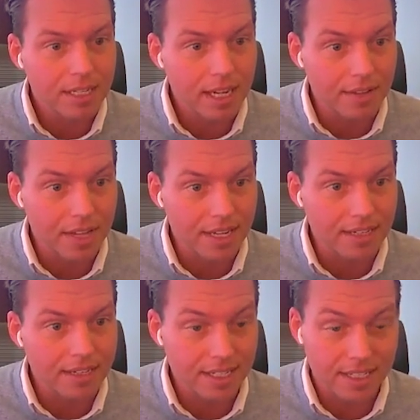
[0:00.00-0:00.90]
And
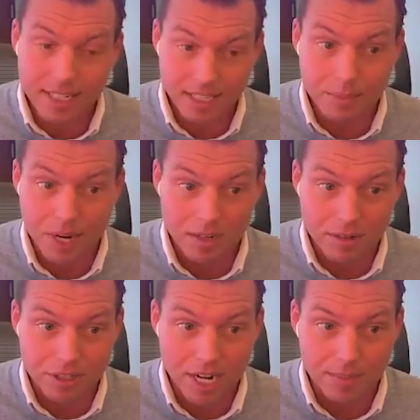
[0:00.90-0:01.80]
then he didn't get the
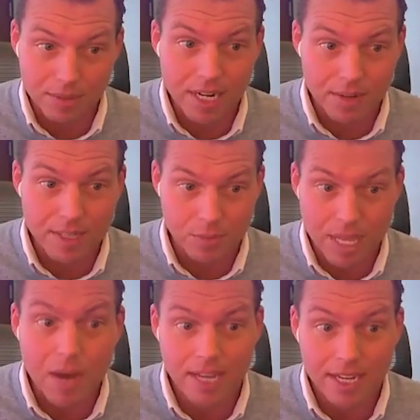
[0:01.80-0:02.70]
Broncos job. So now he's
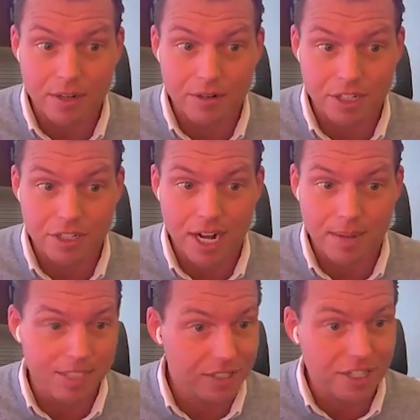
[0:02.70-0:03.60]
without a head coaching
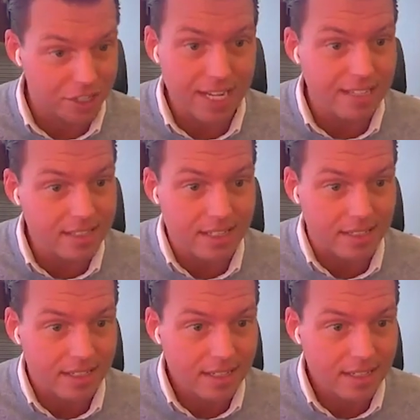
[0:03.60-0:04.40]
job. Is there a chance that